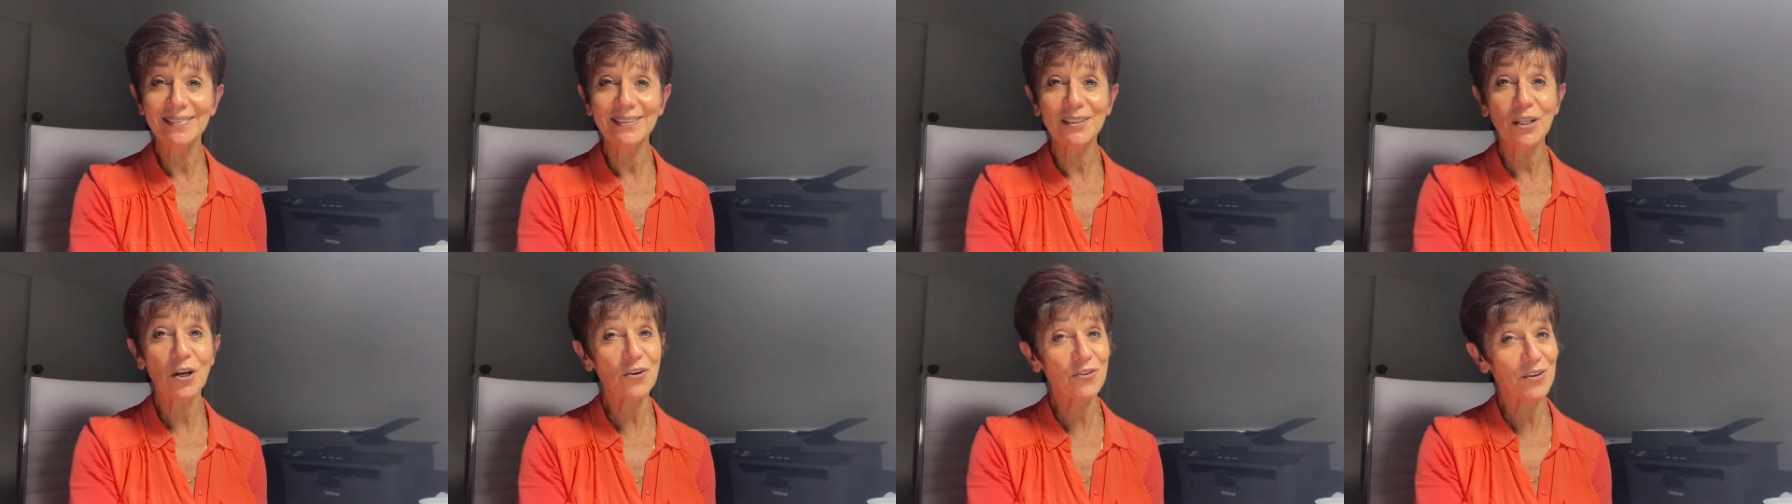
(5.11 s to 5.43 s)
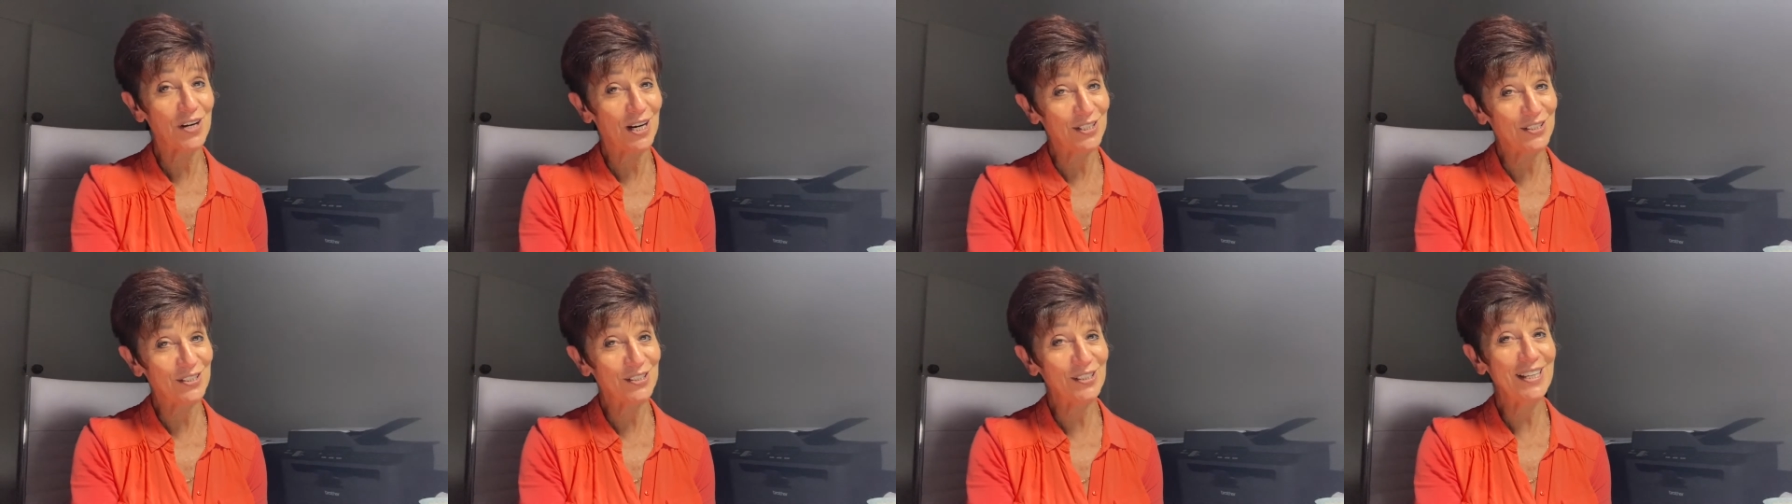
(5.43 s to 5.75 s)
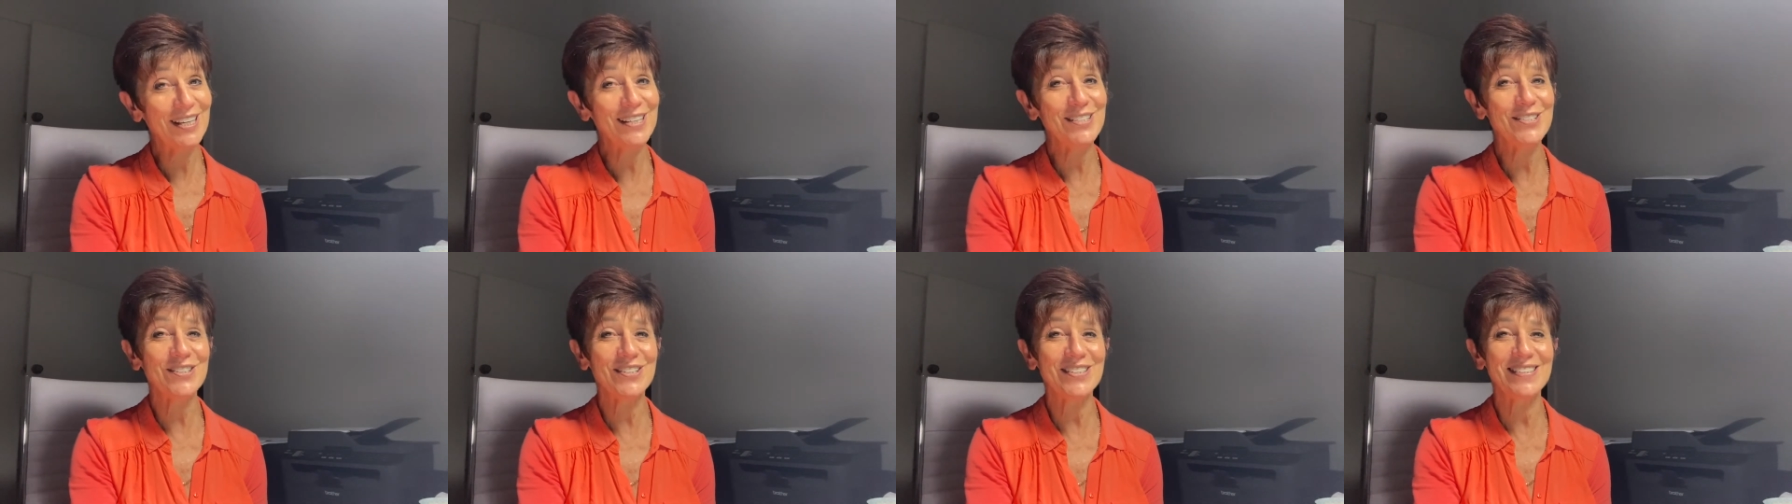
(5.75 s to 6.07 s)

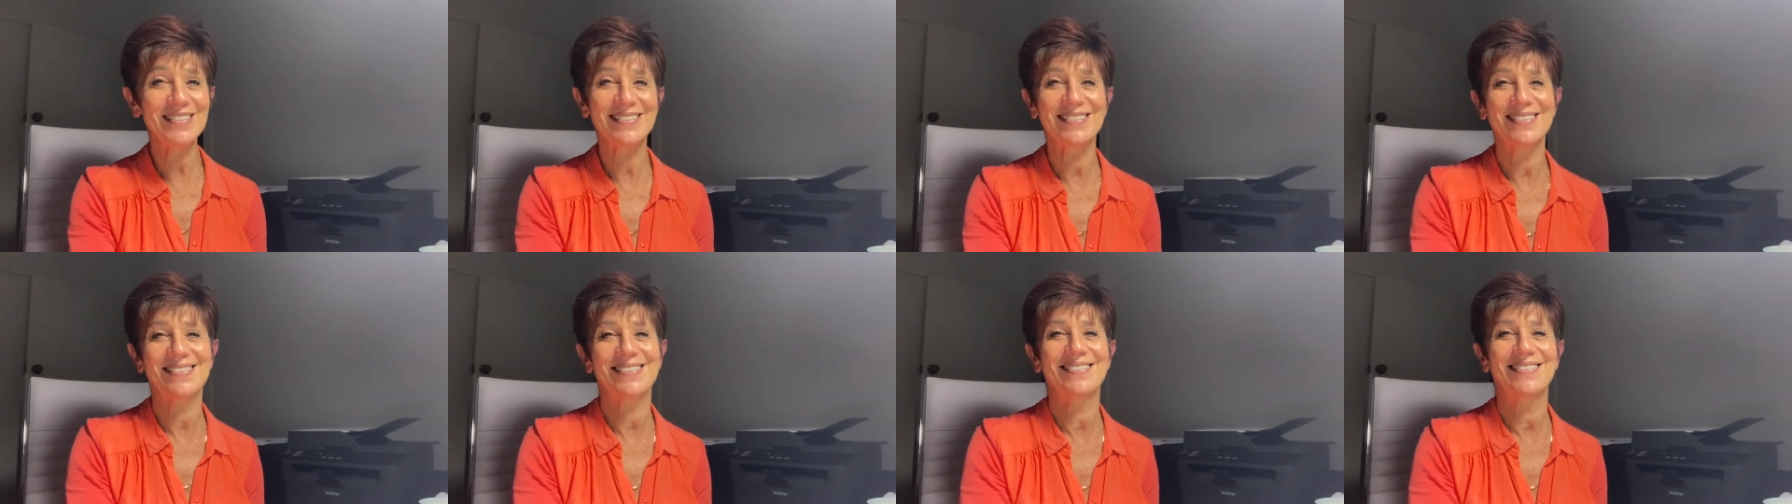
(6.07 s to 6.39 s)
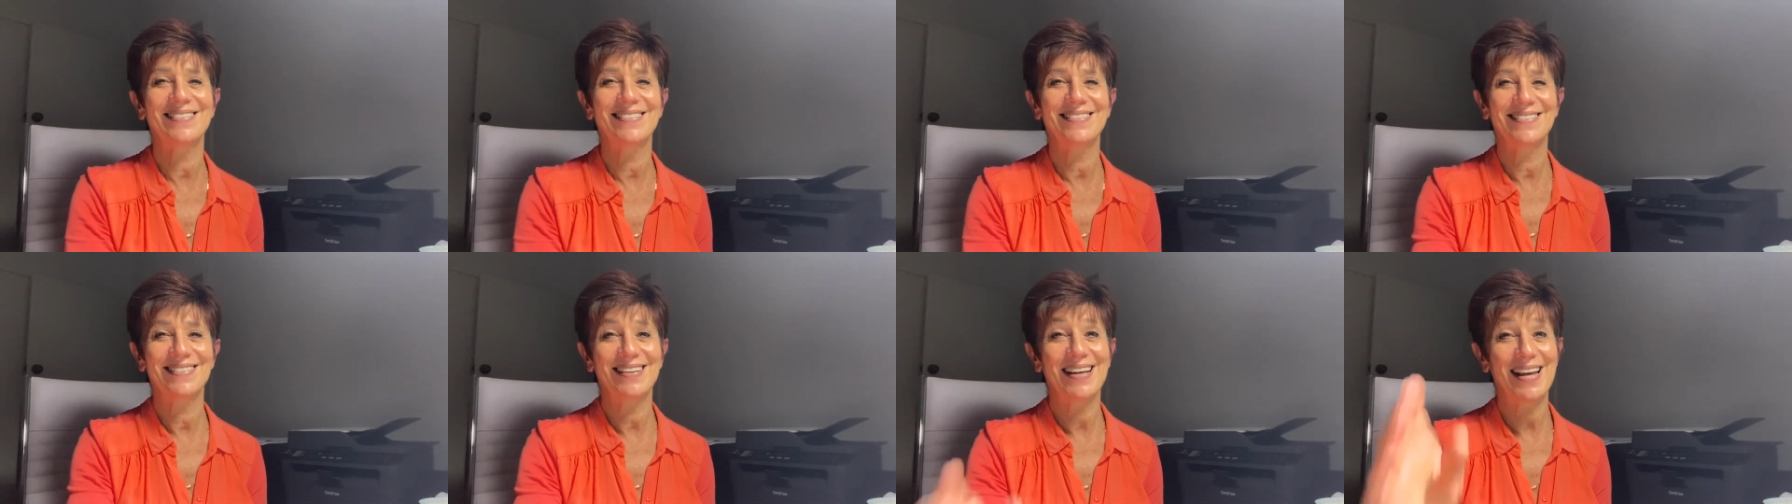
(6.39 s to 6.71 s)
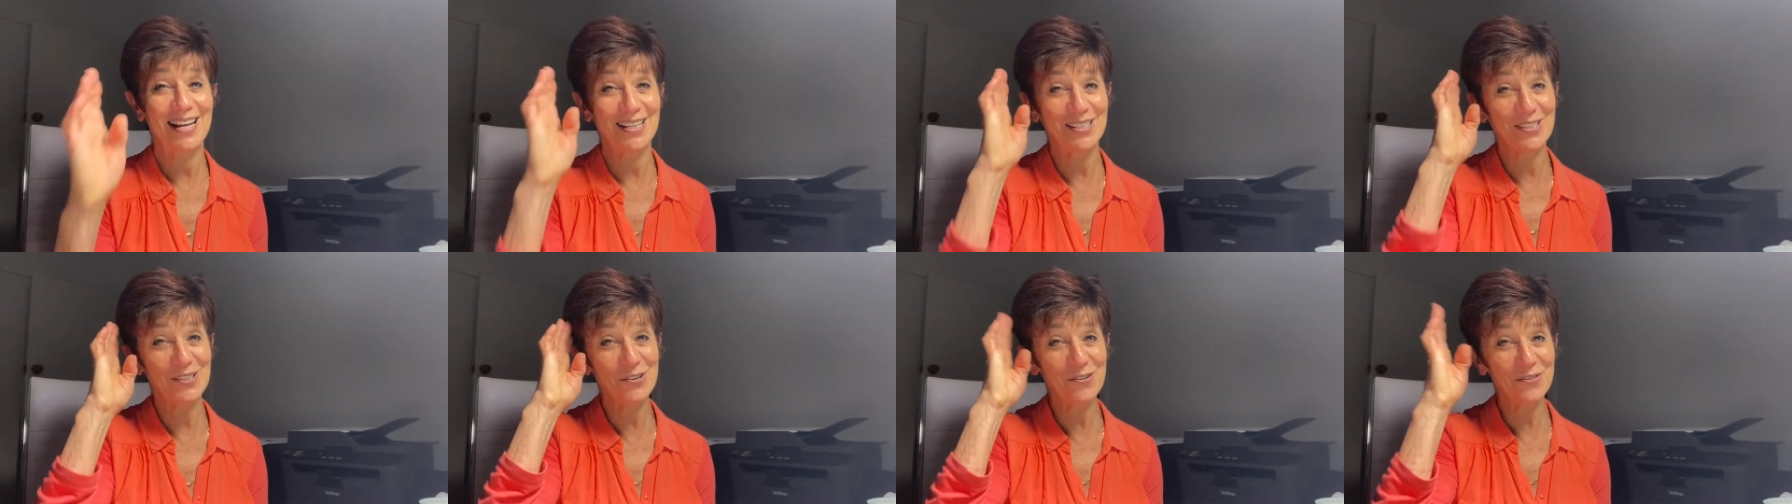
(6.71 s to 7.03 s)
congratulations.
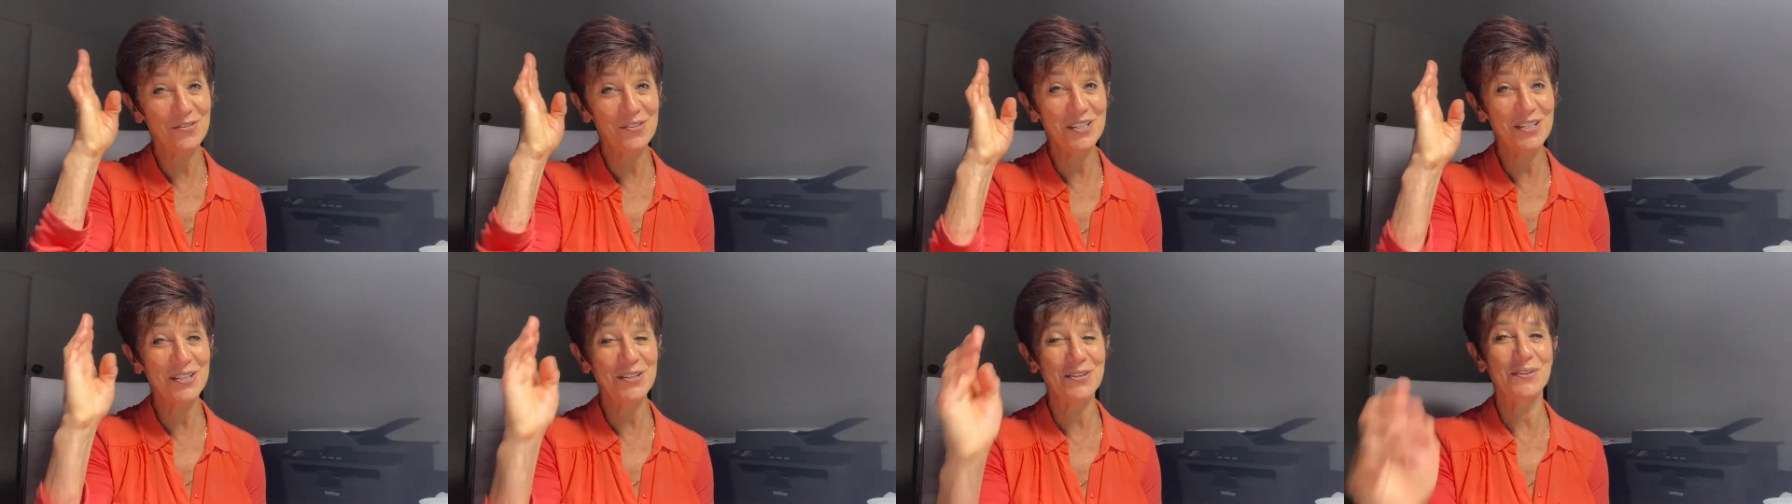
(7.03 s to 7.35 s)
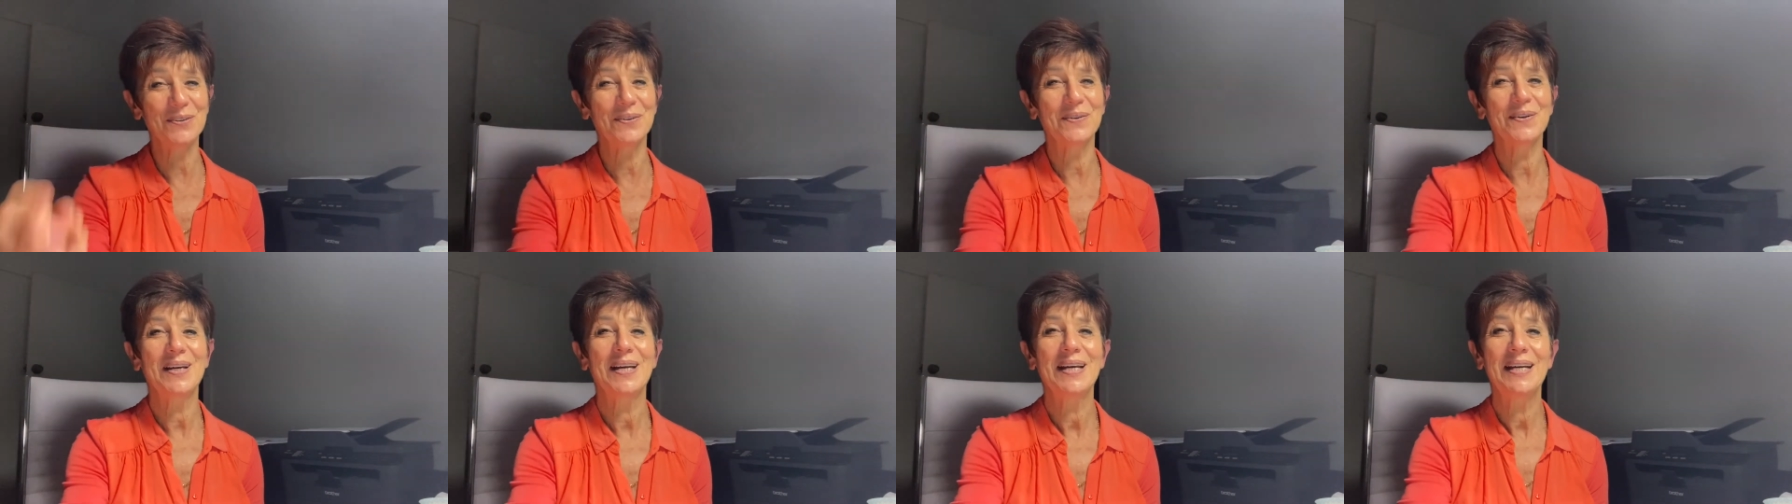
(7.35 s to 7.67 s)
Hats off to you.